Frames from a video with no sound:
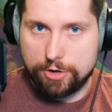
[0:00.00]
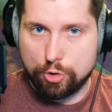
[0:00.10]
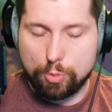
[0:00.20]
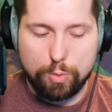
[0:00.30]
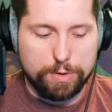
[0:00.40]

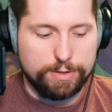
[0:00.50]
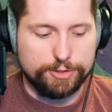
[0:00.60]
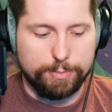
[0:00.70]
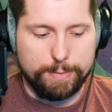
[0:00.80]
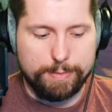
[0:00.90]
normal worlds,
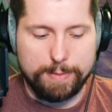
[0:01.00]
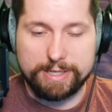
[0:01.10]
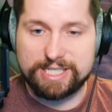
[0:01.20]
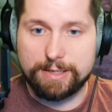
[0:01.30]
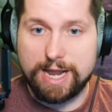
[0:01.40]
you'll be
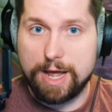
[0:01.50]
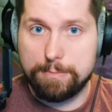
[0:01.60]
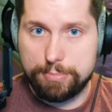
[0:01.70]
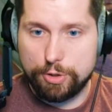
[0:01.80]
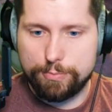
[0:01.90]
placing down
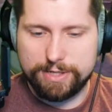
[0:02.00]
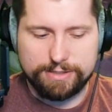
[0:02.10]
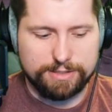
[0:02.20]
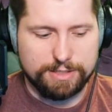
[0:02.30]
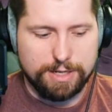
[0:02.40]
blueprints